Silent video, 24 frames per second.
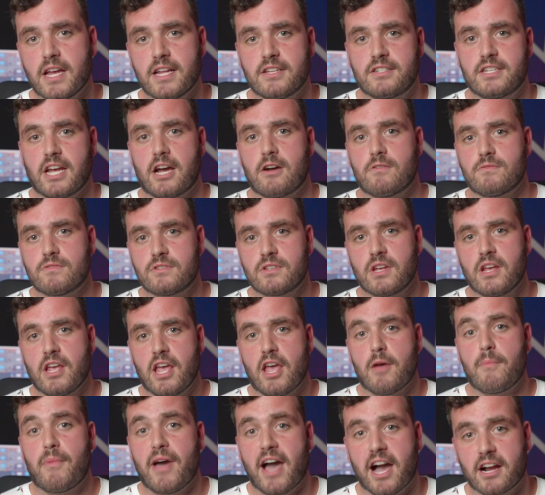It sounds
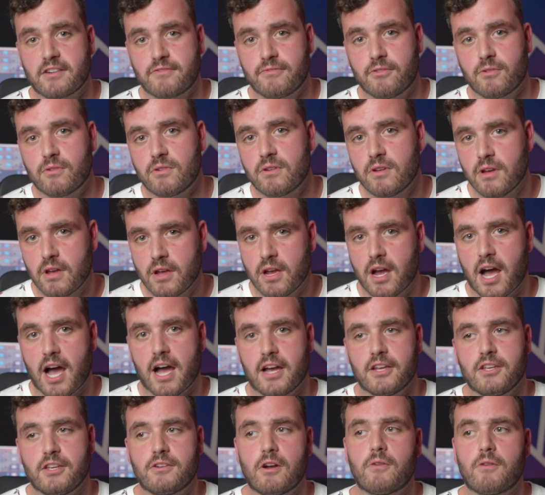impactful.
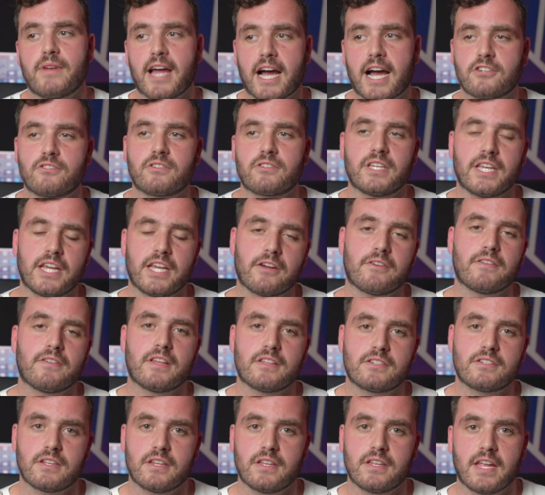You don't naturally hear
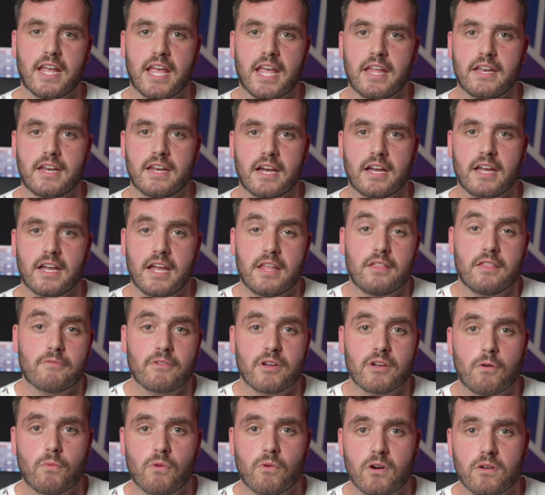this in the
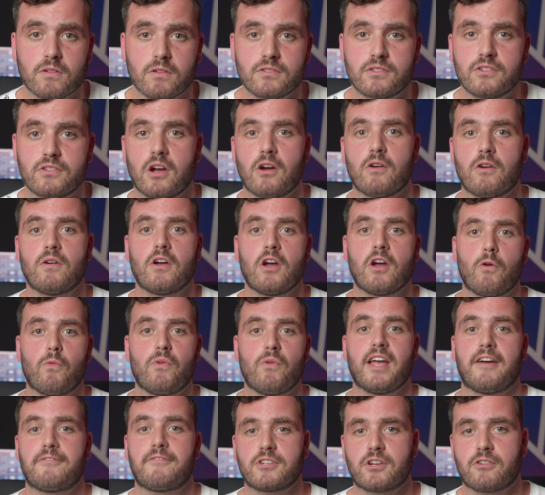real world, so
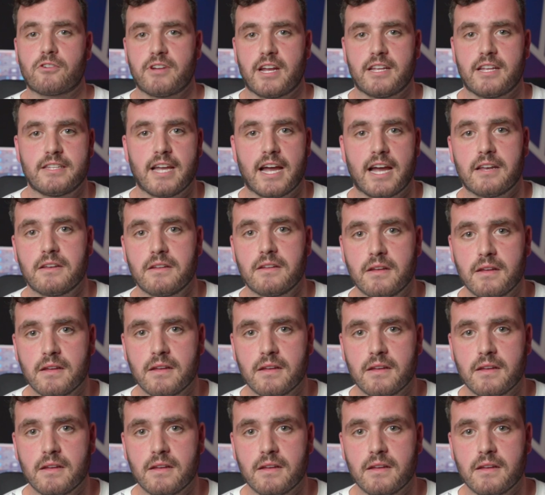we have to create that.